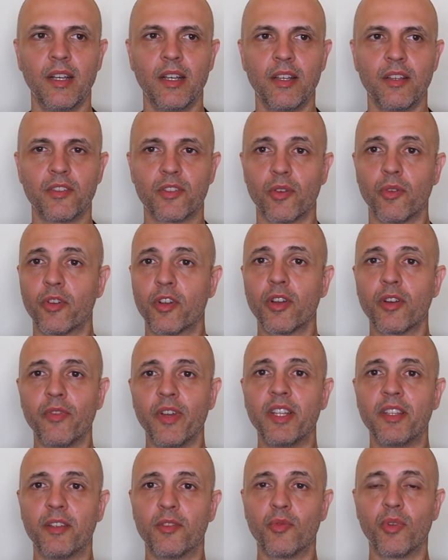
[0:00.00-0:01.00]
So it could have
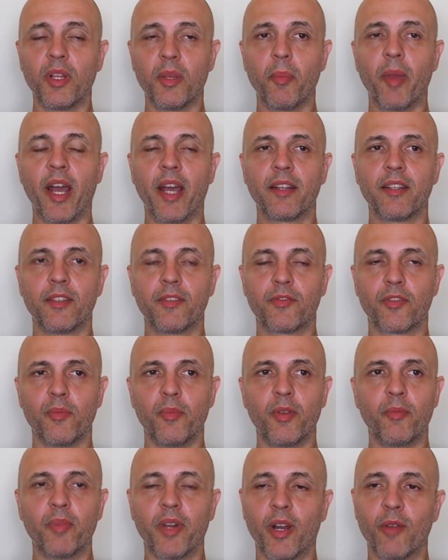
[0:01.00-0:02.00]
ended really badly for
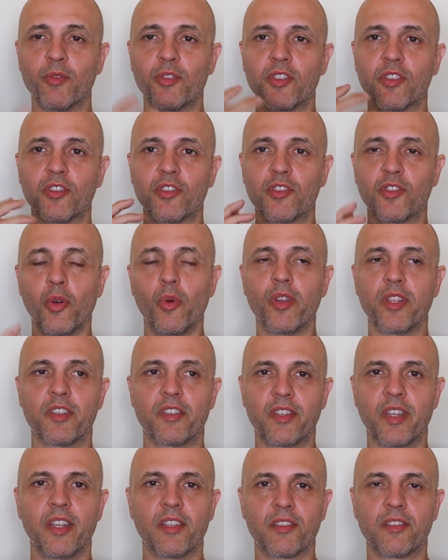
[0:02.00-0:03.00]
me, but I was just so
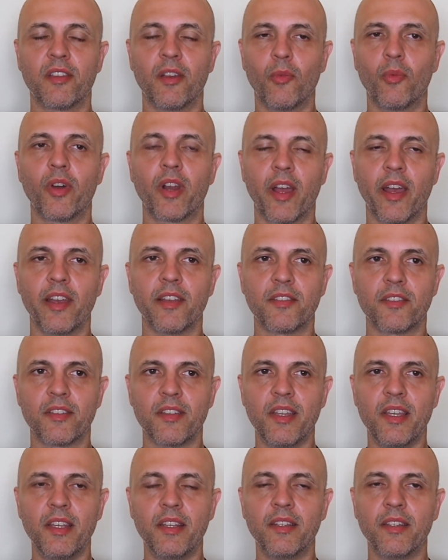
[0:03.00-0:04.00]
incensed at what I had
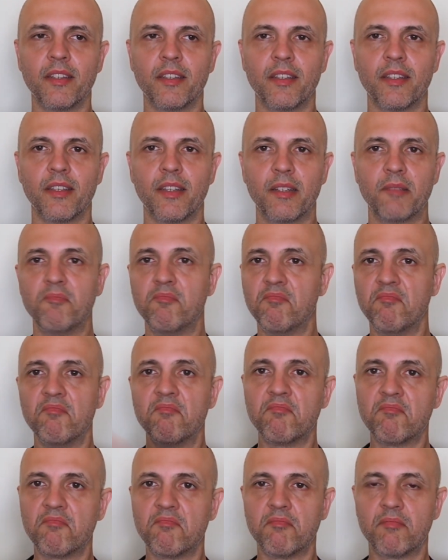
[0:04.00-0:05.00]
seen.
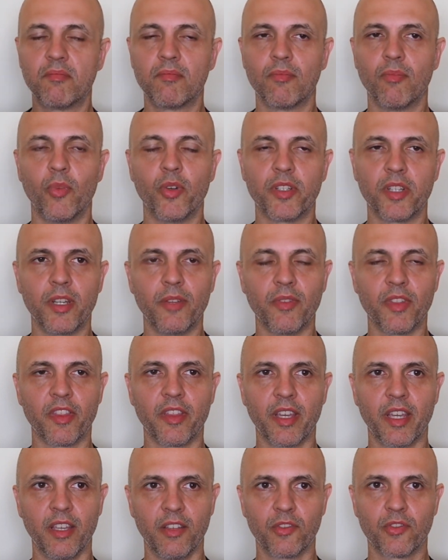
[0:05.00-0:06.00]
Wasn't even
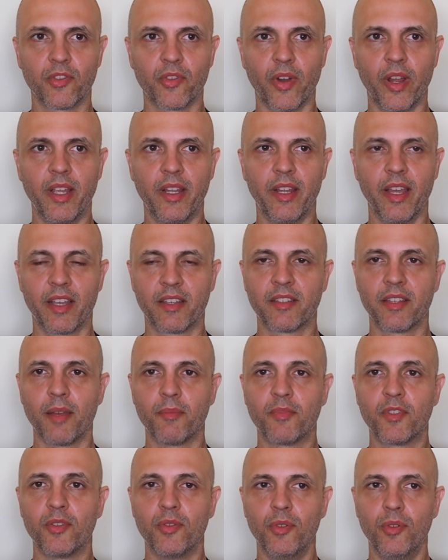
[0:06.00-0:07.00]
thinking straight,
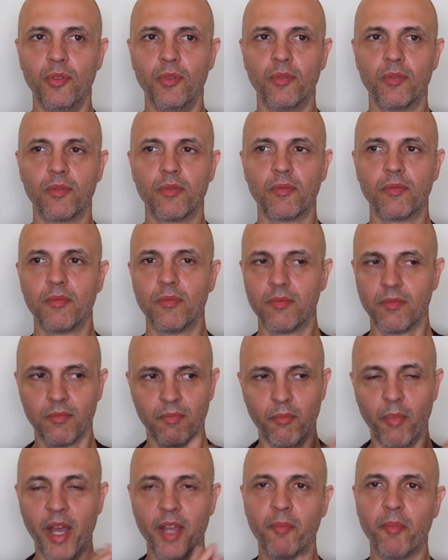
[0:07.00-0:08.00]
except to
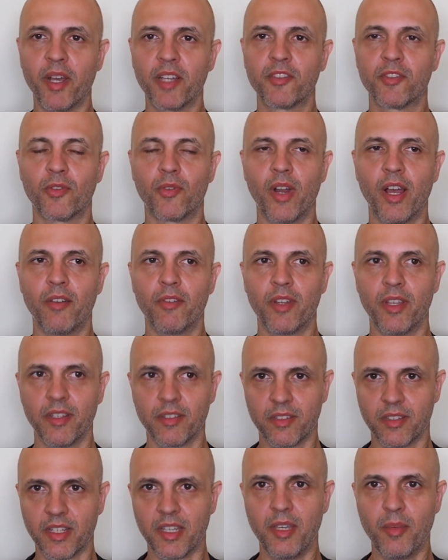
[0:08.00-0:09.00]
mind my
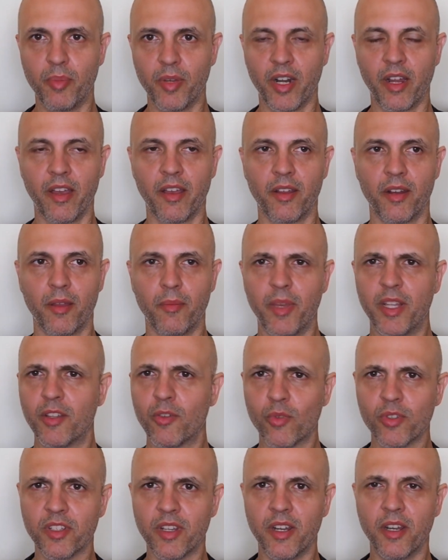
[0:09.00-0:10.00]
surroundings, keep an eye on him. And there
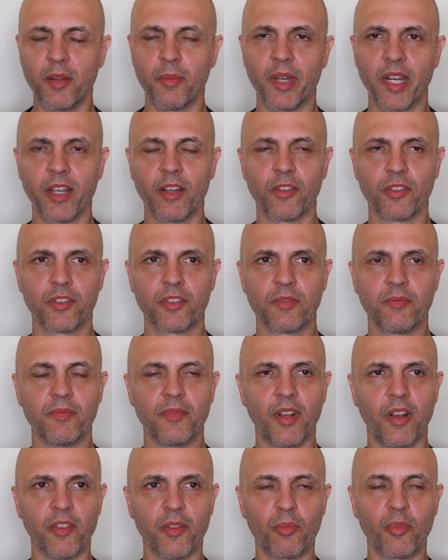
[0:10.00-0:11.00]
wasn't anybody else
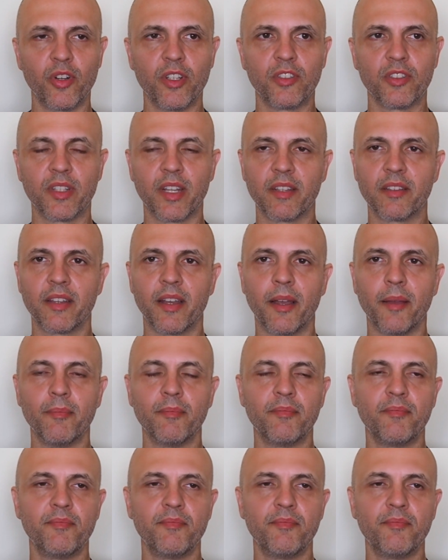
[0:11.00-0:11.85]
on the bridge at that time.